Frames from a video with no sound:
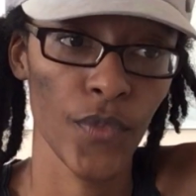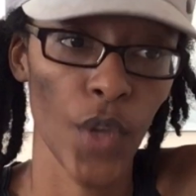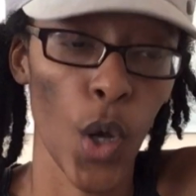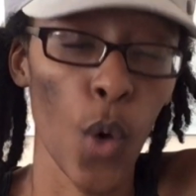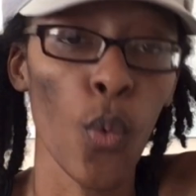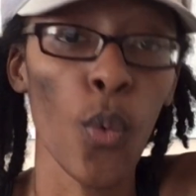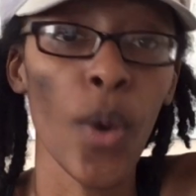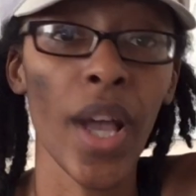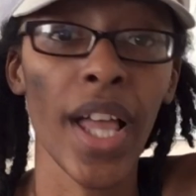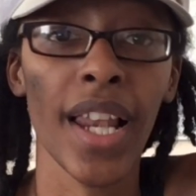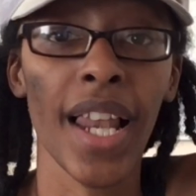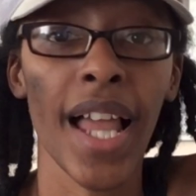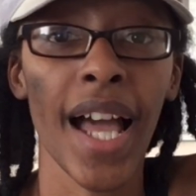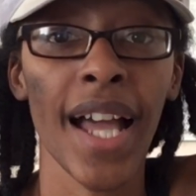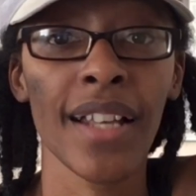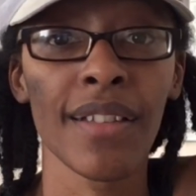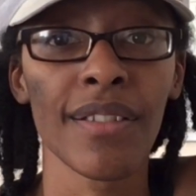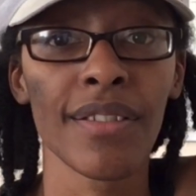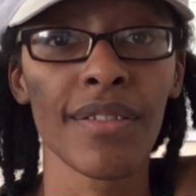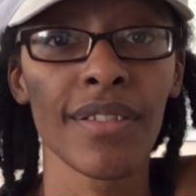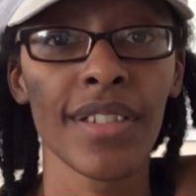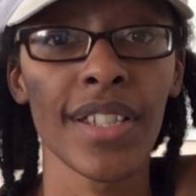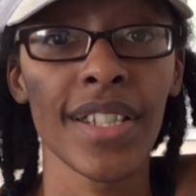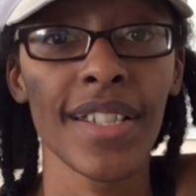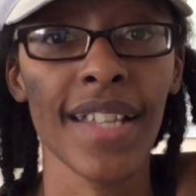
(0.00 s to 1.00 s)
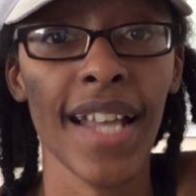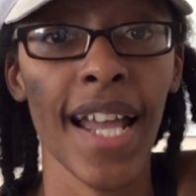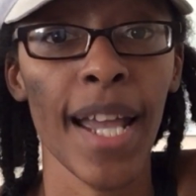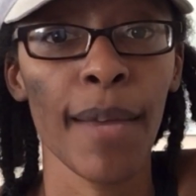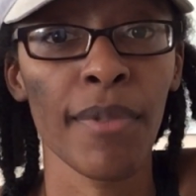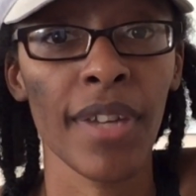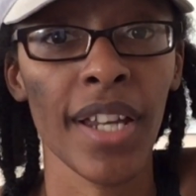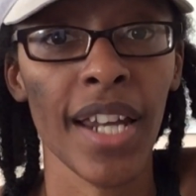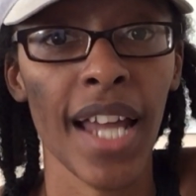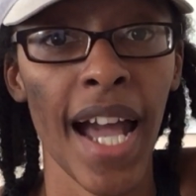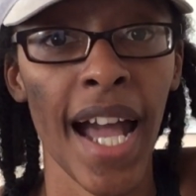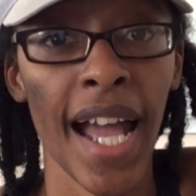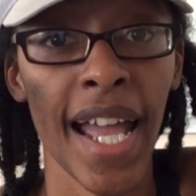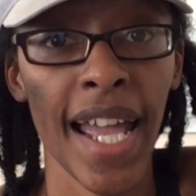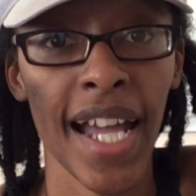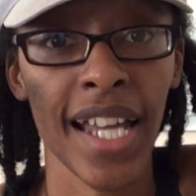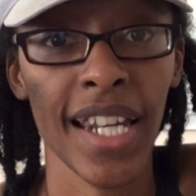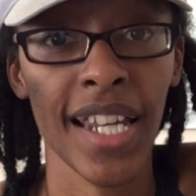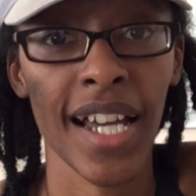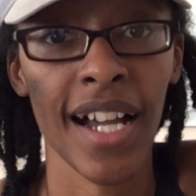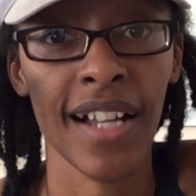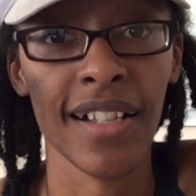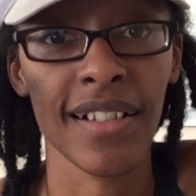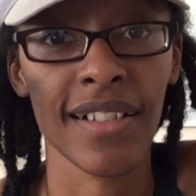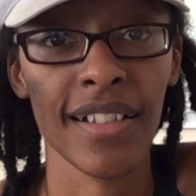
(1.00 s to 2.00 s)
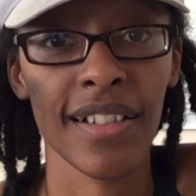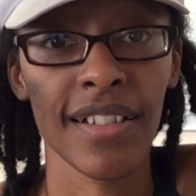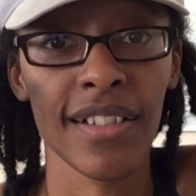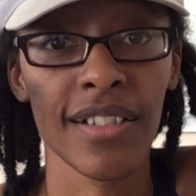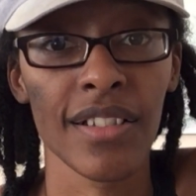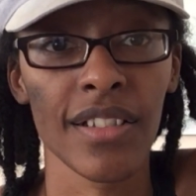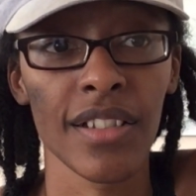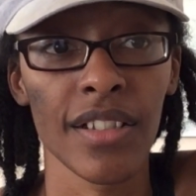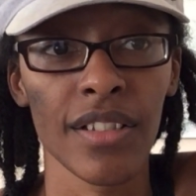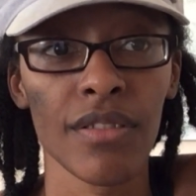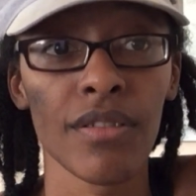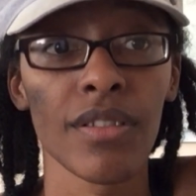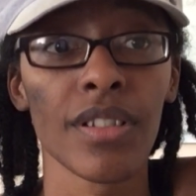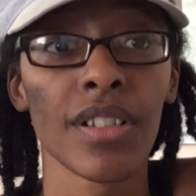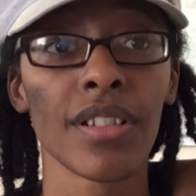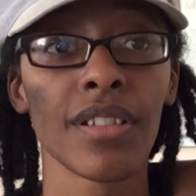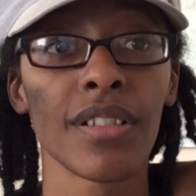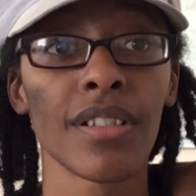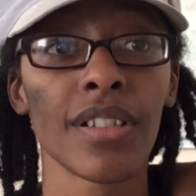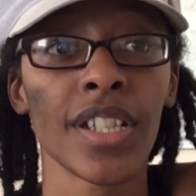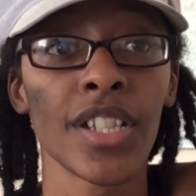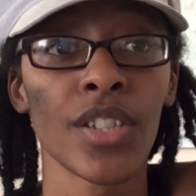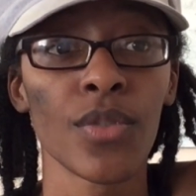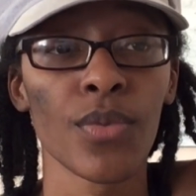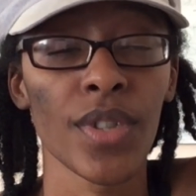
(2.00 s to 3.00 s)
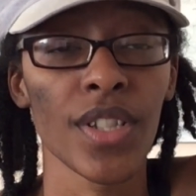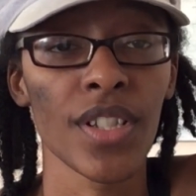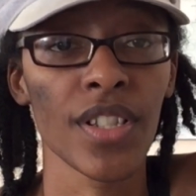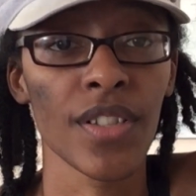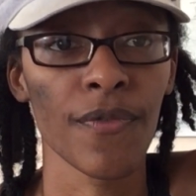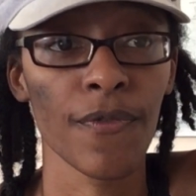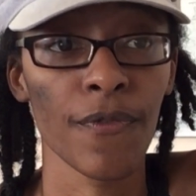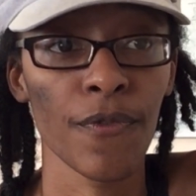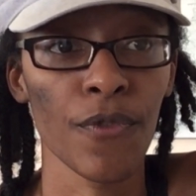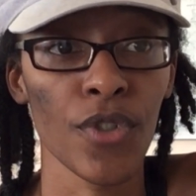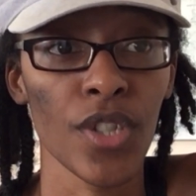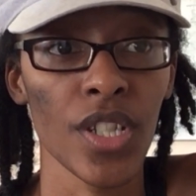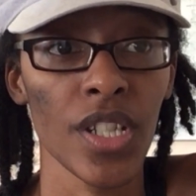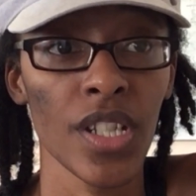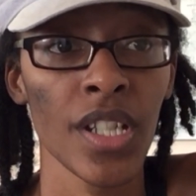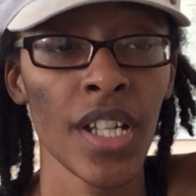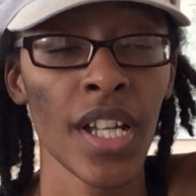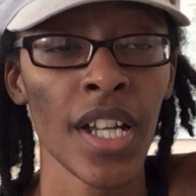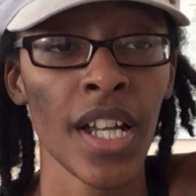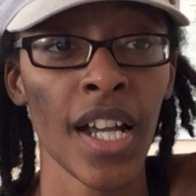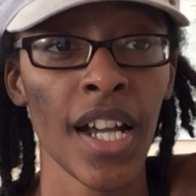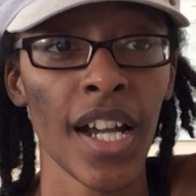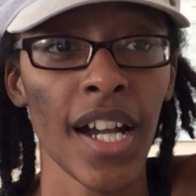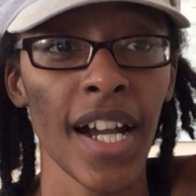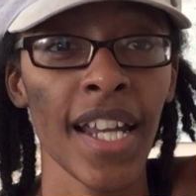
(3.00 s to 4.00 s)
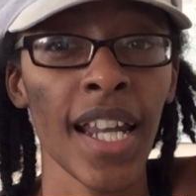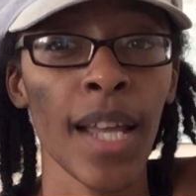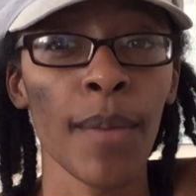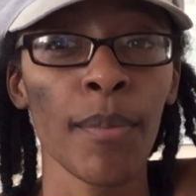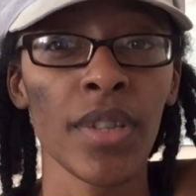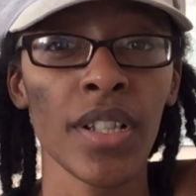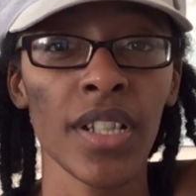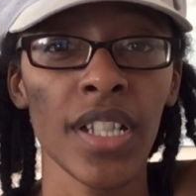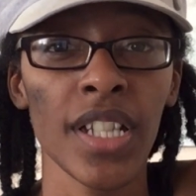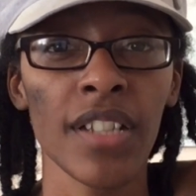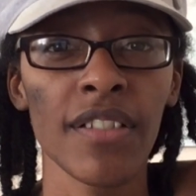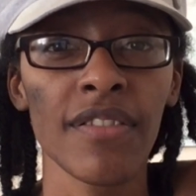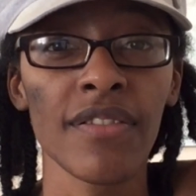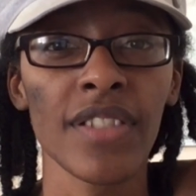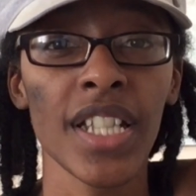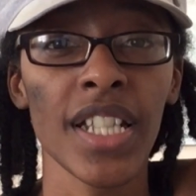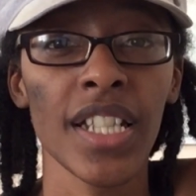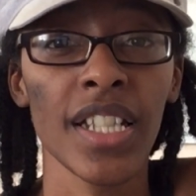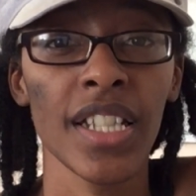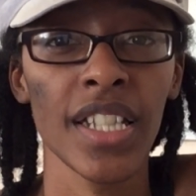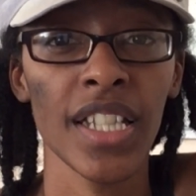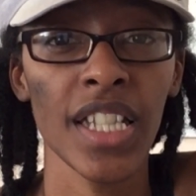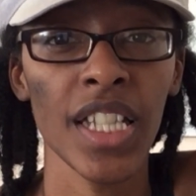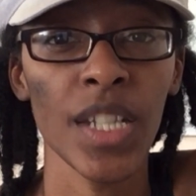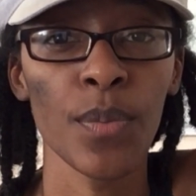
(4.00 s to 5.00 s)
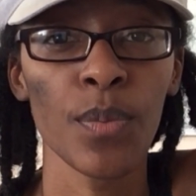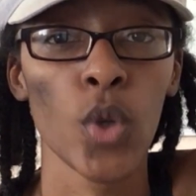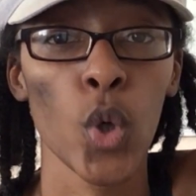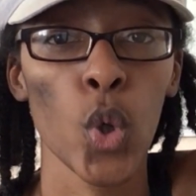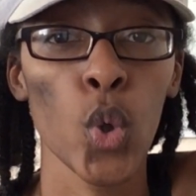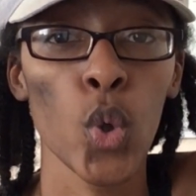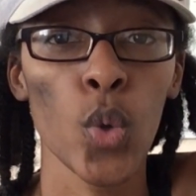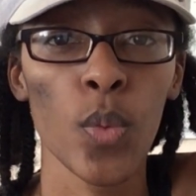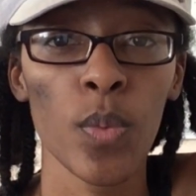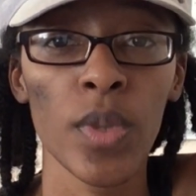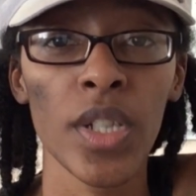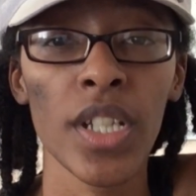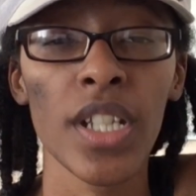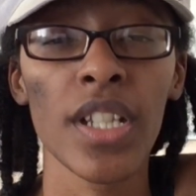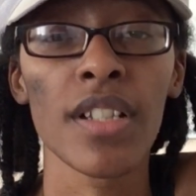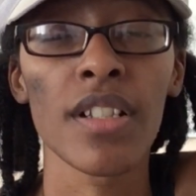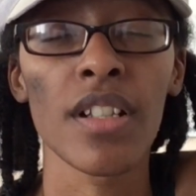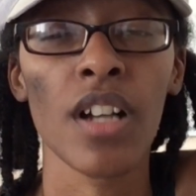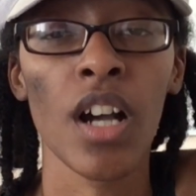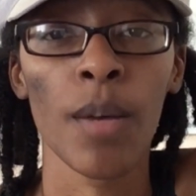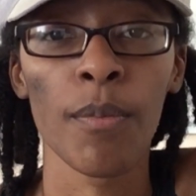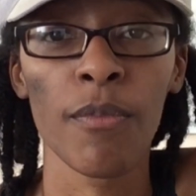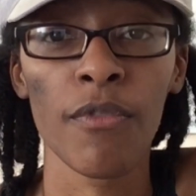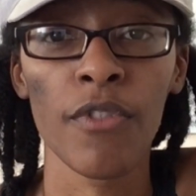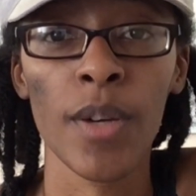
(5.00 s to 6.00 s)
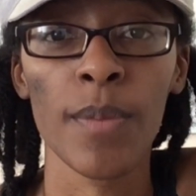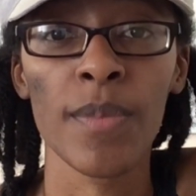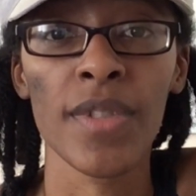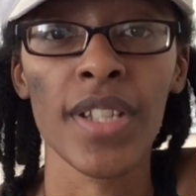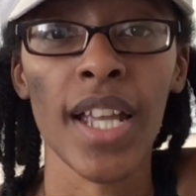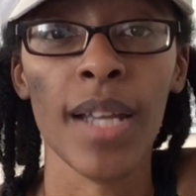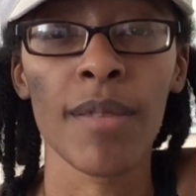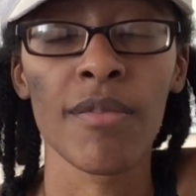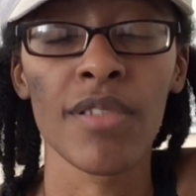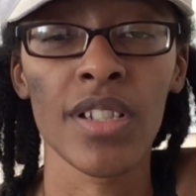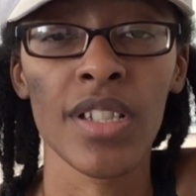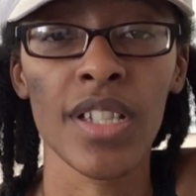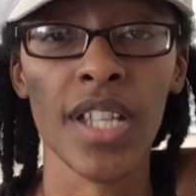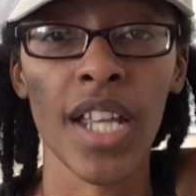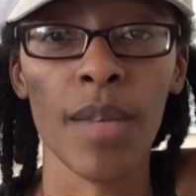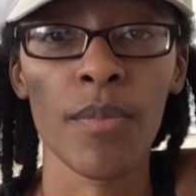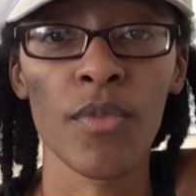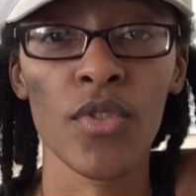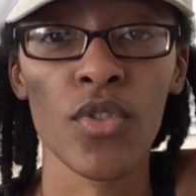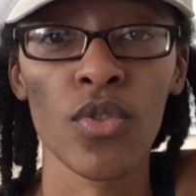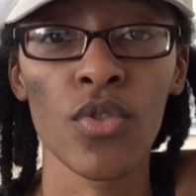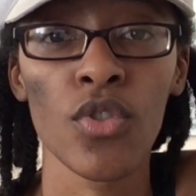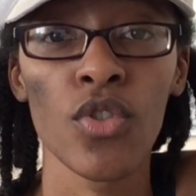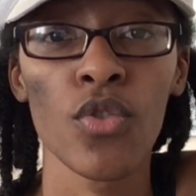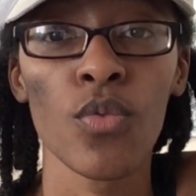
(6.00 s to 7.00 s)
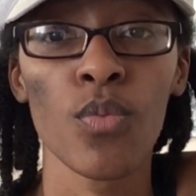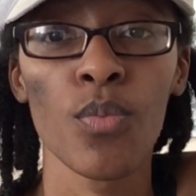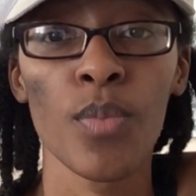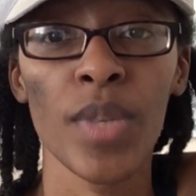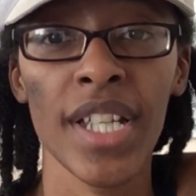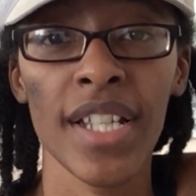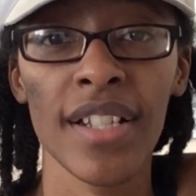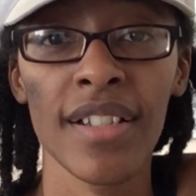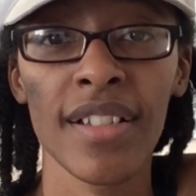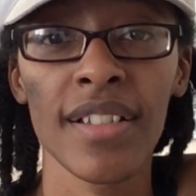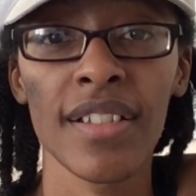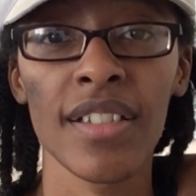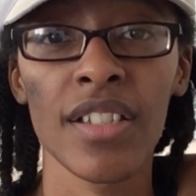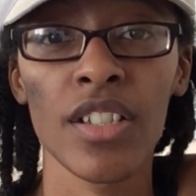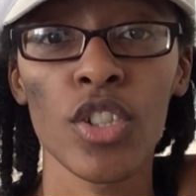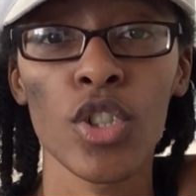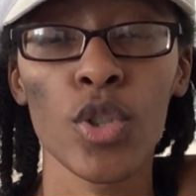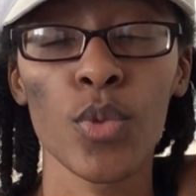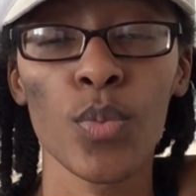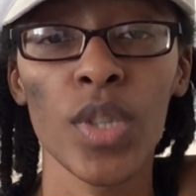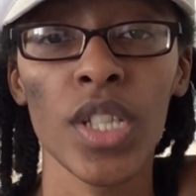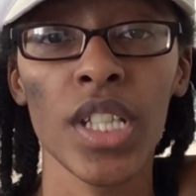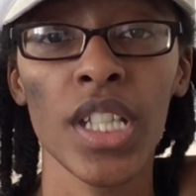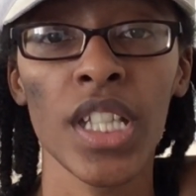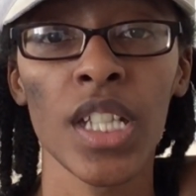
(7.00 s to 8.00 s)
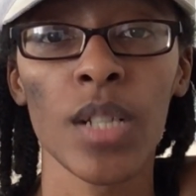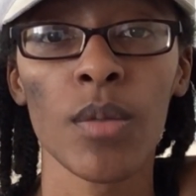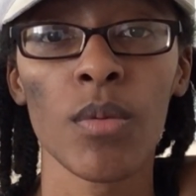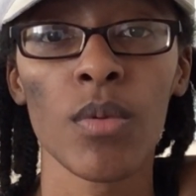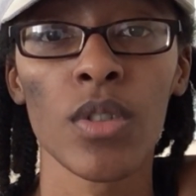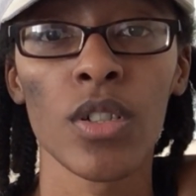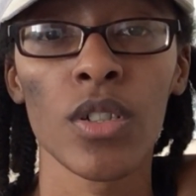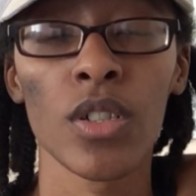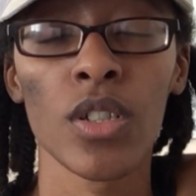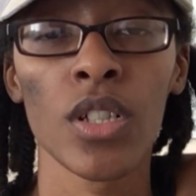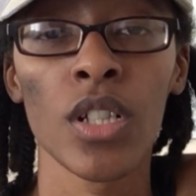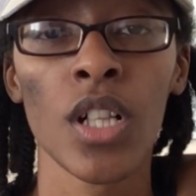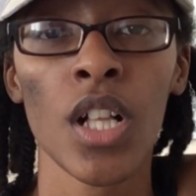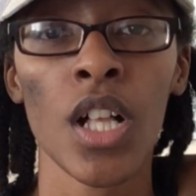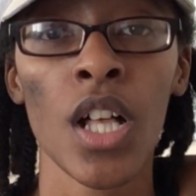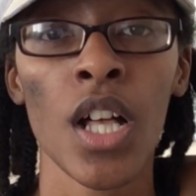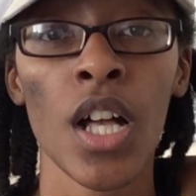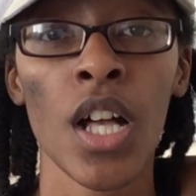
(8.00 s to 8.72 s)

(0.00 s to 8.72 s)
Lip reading: well, at the time that I had access to it, it was free, and I believe they keep opening it up from time to time, so you may still be able